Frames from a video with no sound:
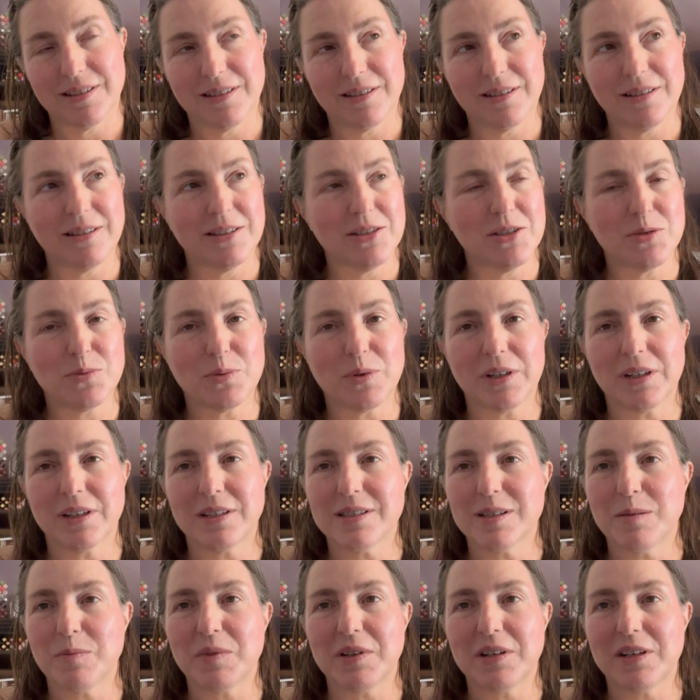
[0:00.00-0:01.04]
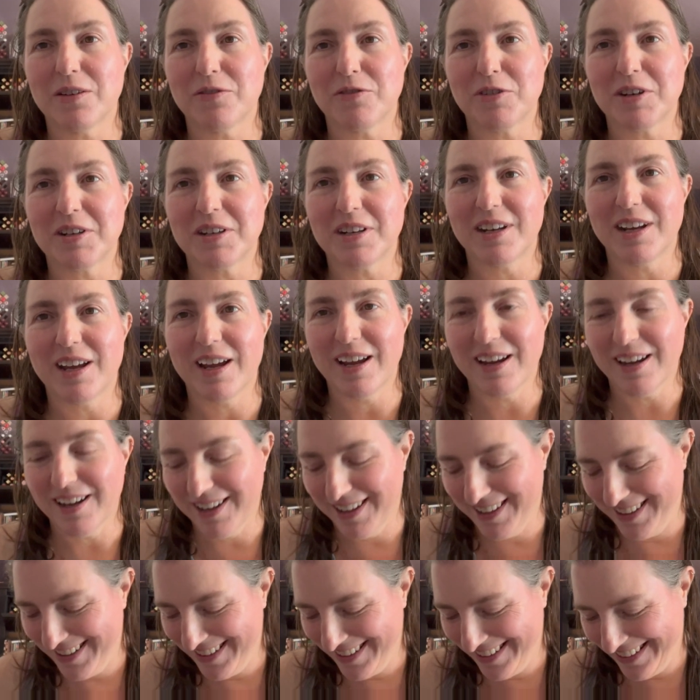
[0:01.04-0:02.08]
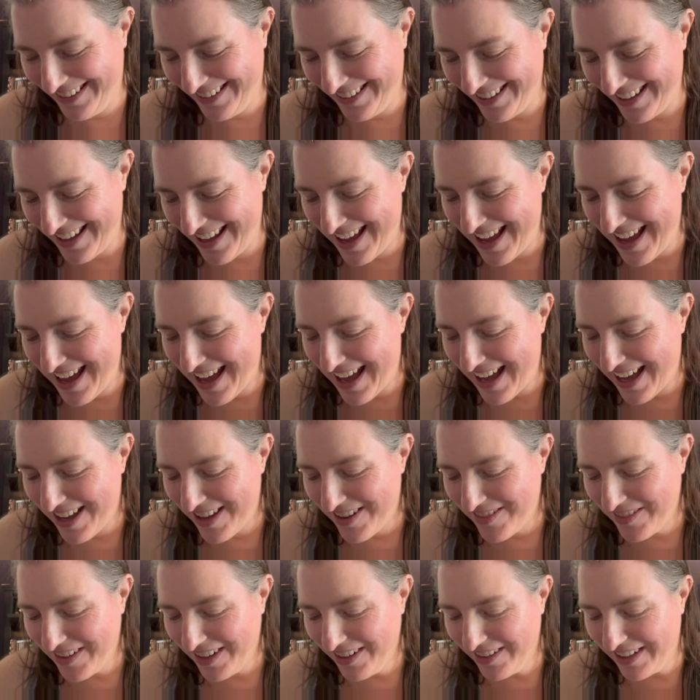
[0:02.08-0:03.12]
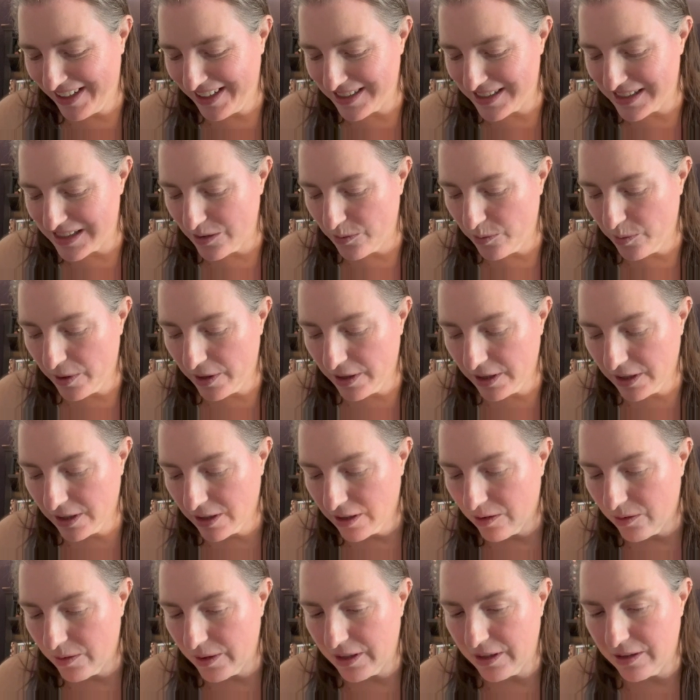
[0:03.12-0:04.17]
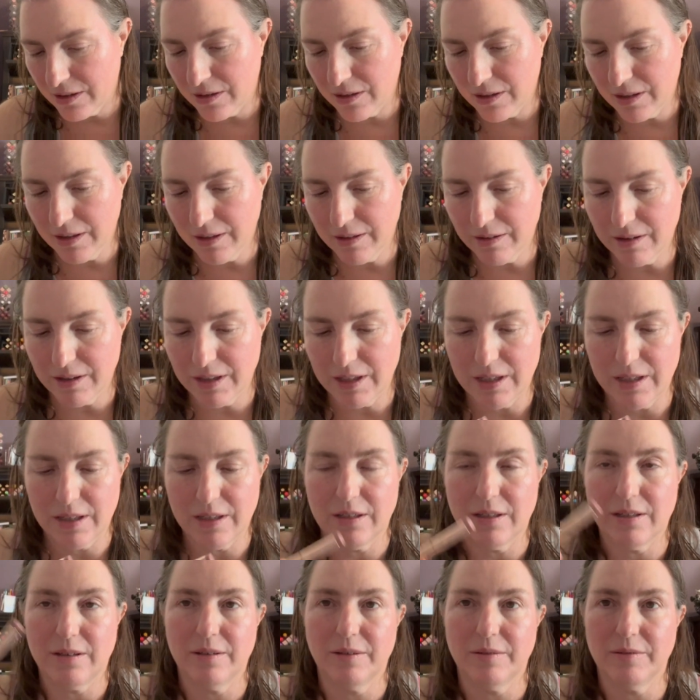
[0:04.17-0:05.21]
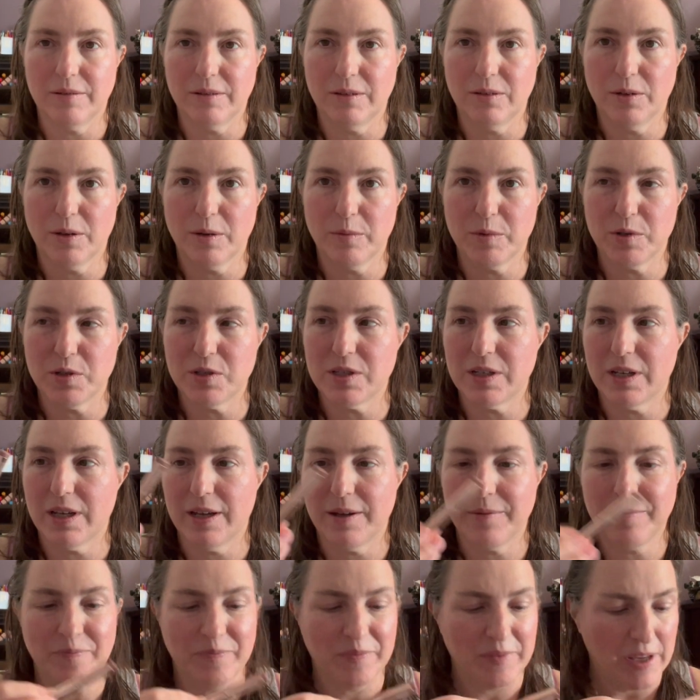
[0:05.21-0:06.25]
I just wanted something different today. All right, so we're gonna go in the Laura Mercier.